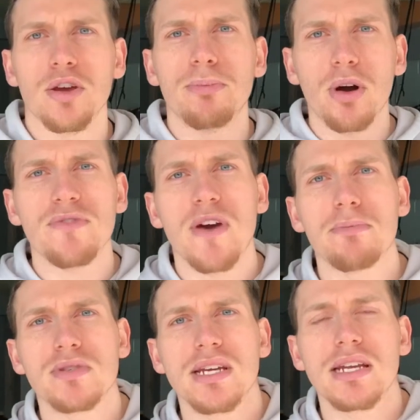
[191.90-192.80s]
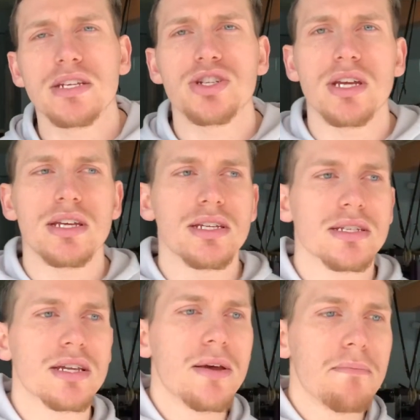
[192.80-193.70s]
Your body fat percentage
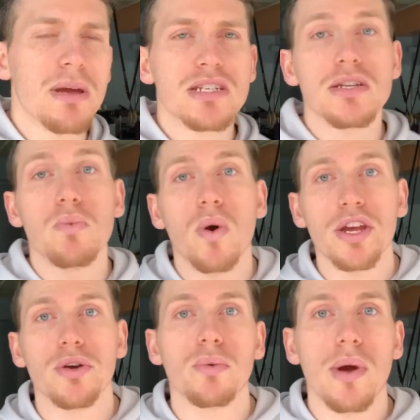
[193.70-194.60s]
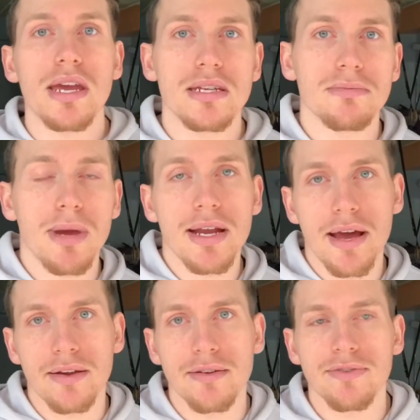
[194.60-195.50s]
is basically what your weight is made
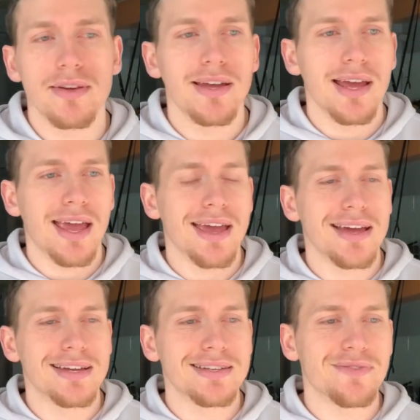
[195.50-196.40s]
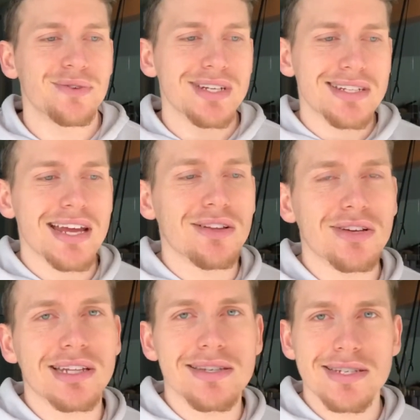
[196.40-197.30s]
out of. And if you just take a
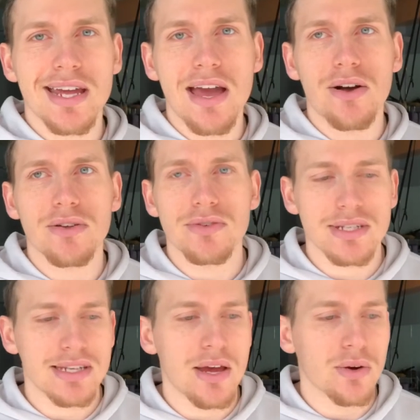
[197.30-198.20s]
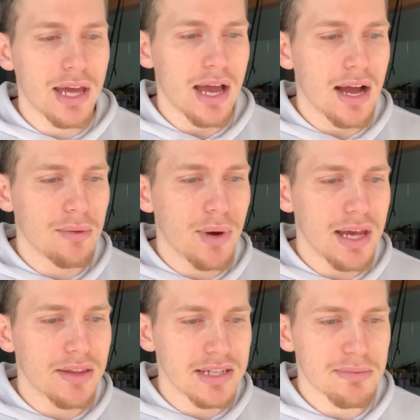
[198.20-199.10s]
look at the scale and you just say, okay, I
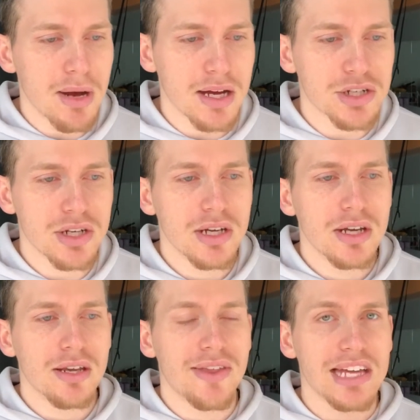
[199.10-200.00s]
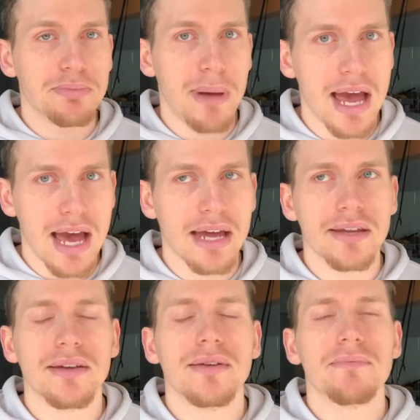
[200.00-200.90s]
weigh this much, that's bad.